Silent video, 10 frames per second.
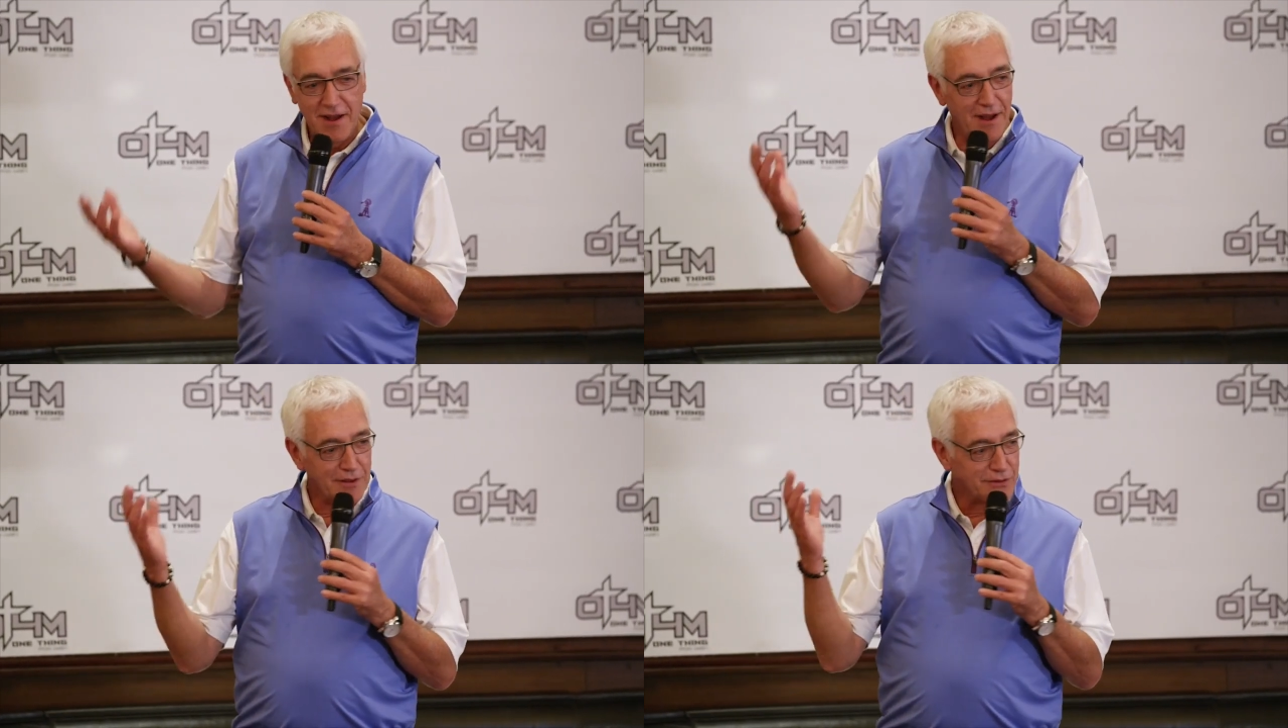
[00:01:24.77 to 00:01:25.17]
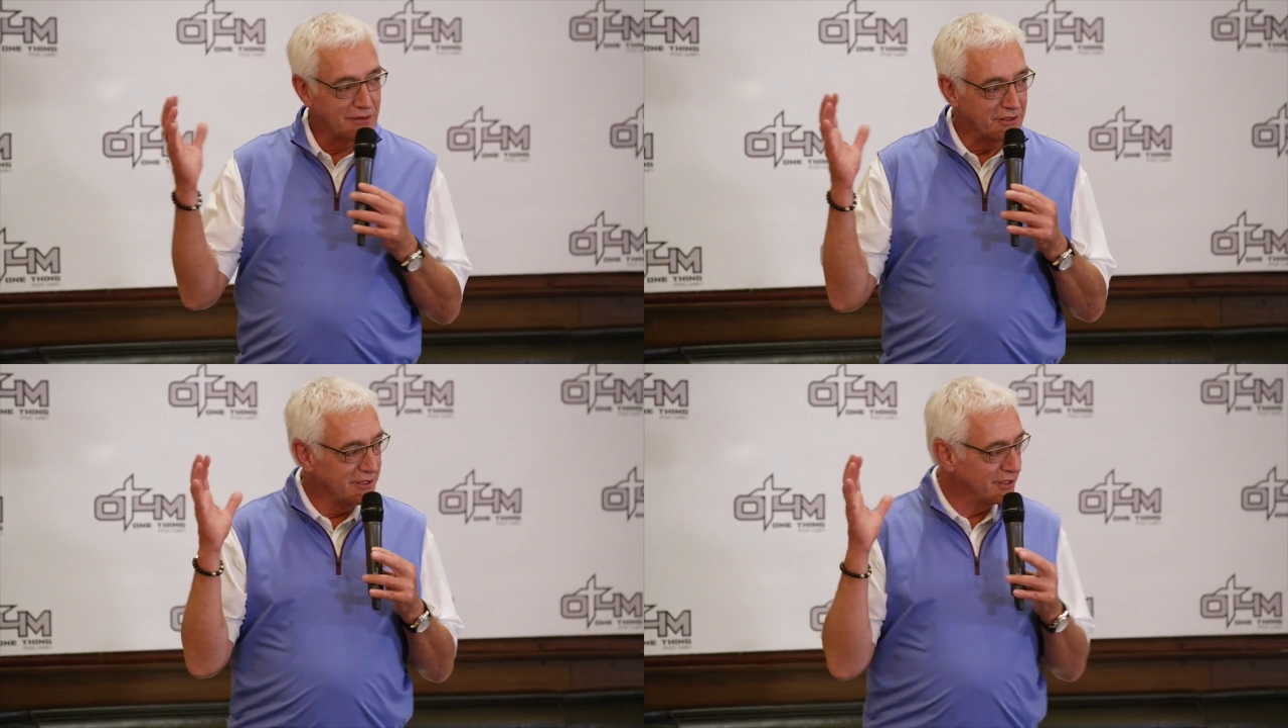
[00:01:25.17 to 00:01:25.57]
I
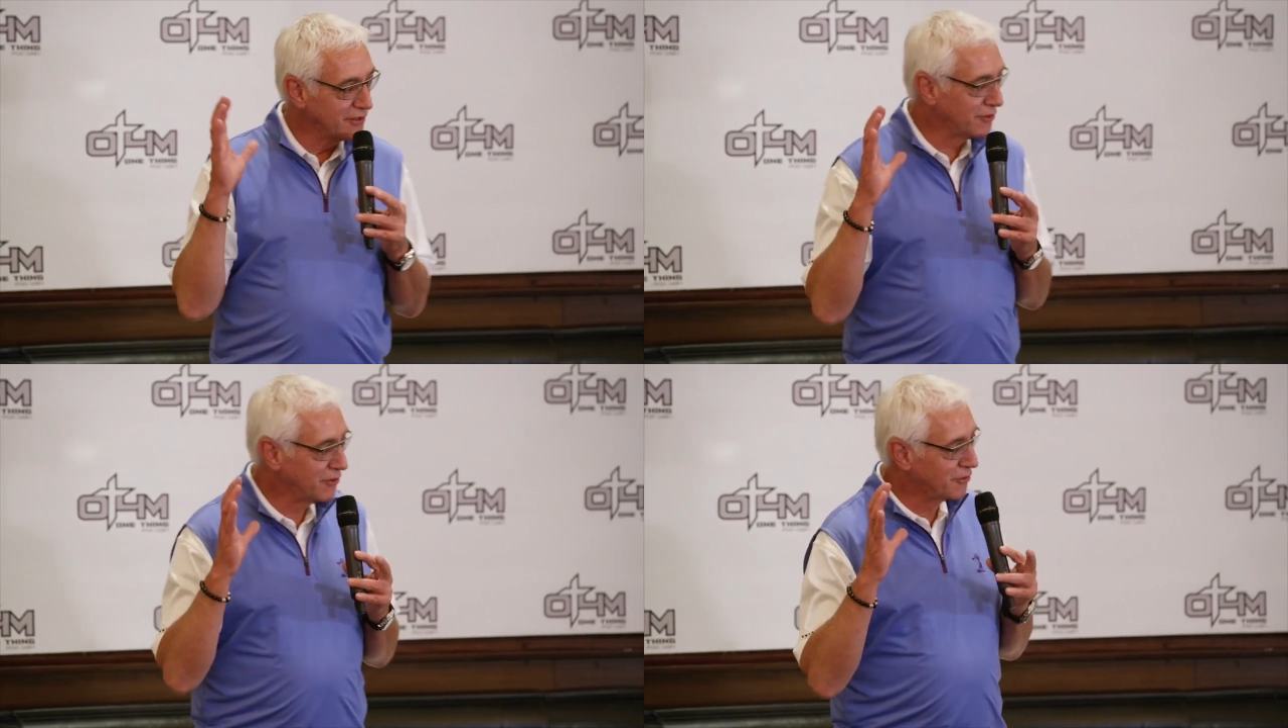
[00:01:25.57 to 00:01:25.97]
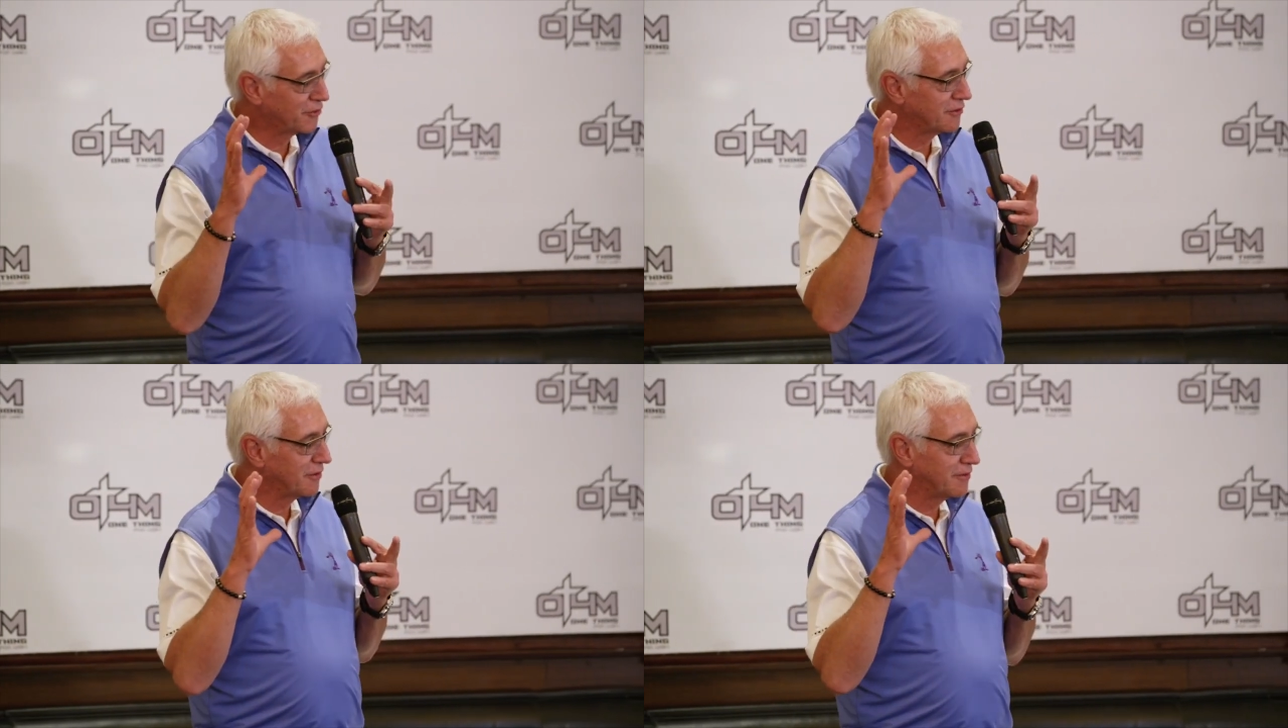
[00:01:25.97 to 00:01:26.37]
suggest you
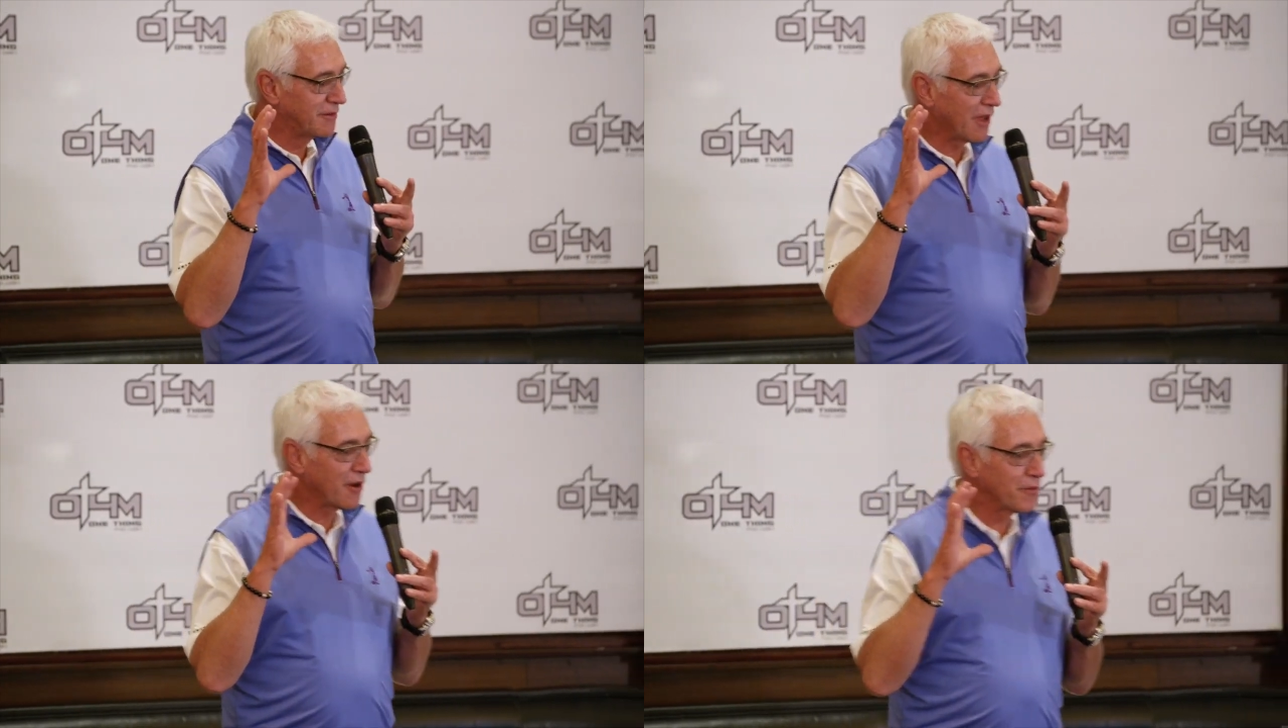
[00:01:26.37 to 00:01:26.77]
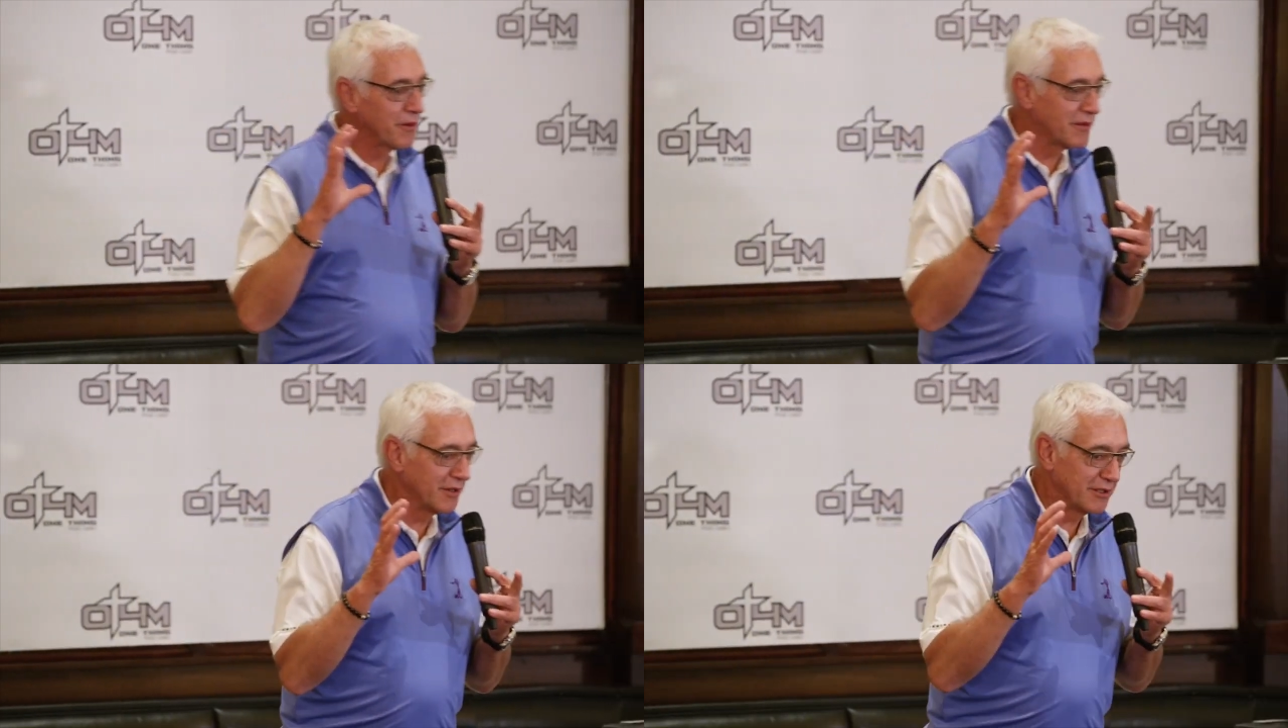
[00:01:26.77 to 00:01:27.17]
start
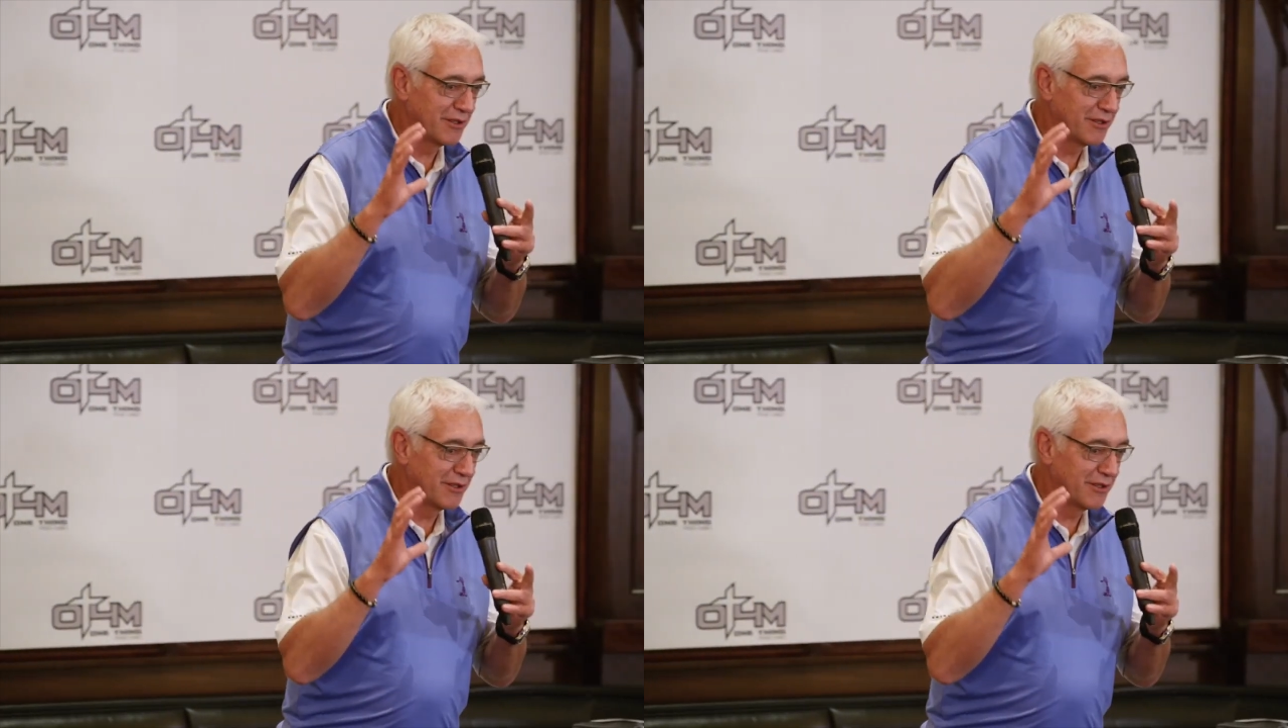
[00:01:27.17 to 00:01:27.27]
with this.